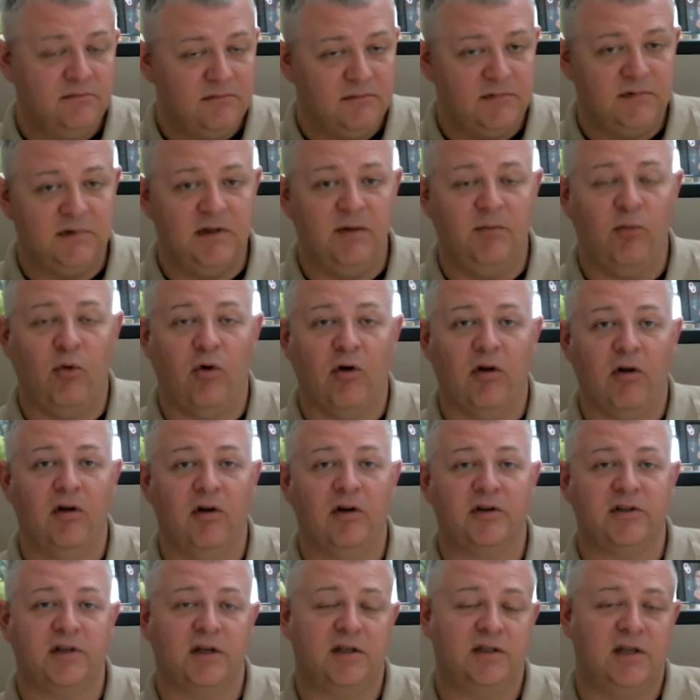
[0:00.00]
the more
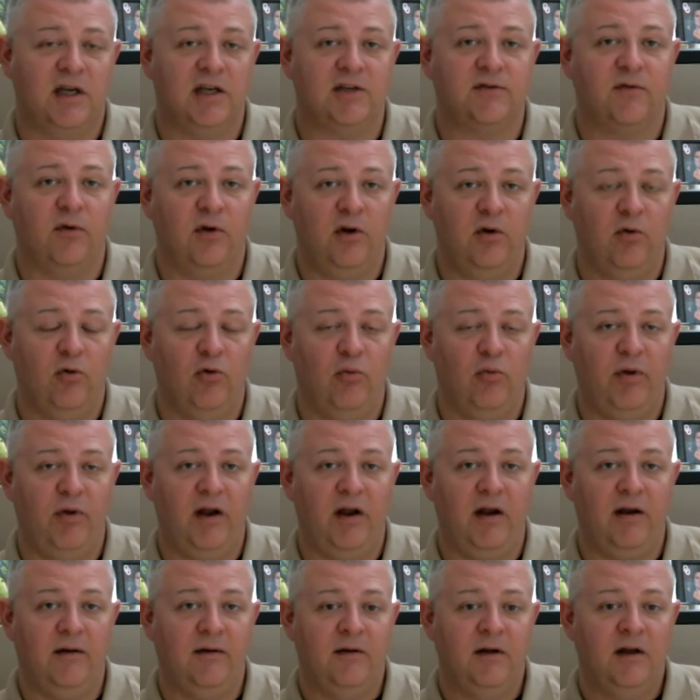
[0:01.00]
successful you will be.
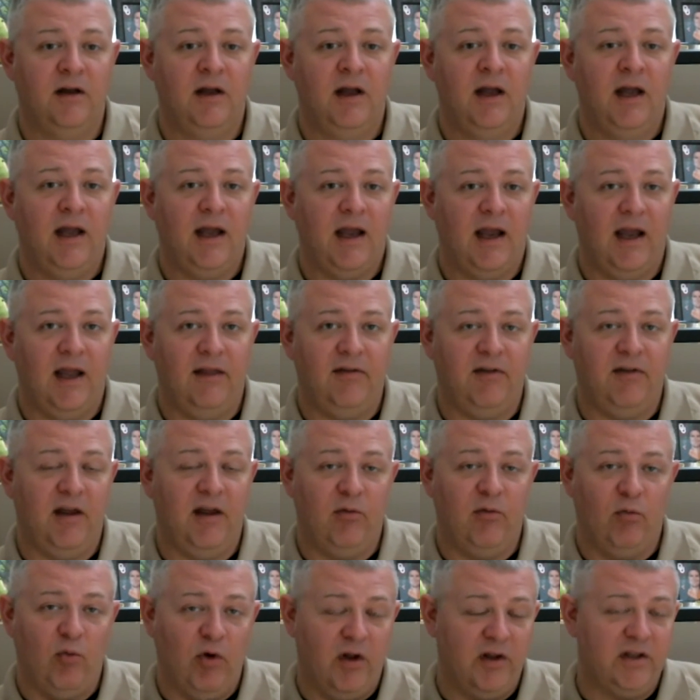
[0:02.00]
And
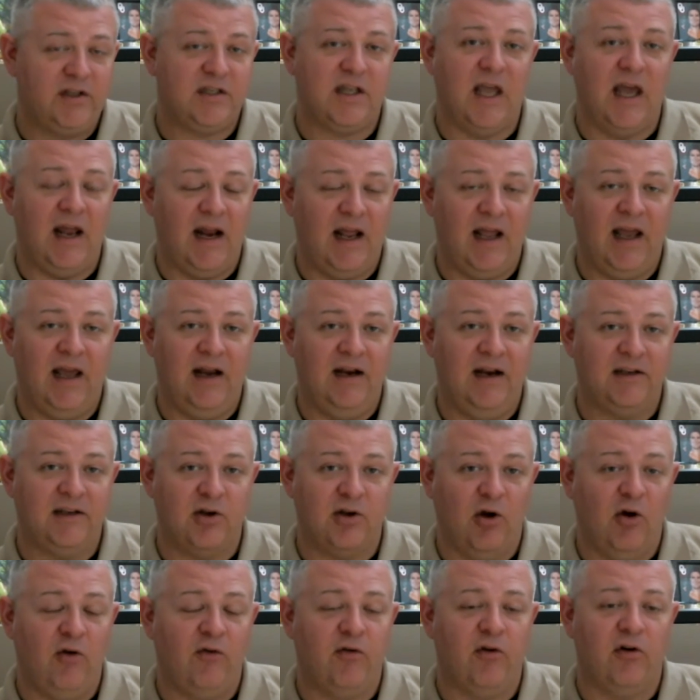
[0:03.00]
then once that is
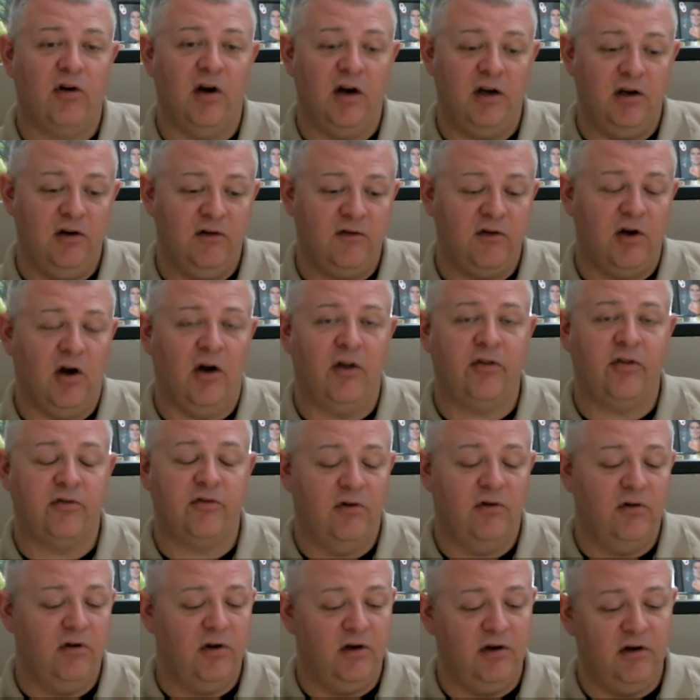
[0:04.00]
over and you've gone
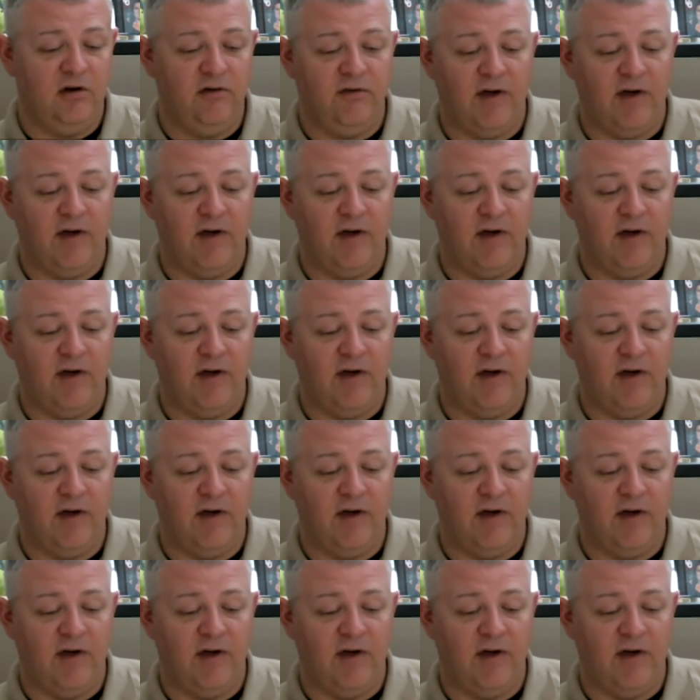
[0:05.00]
through and you've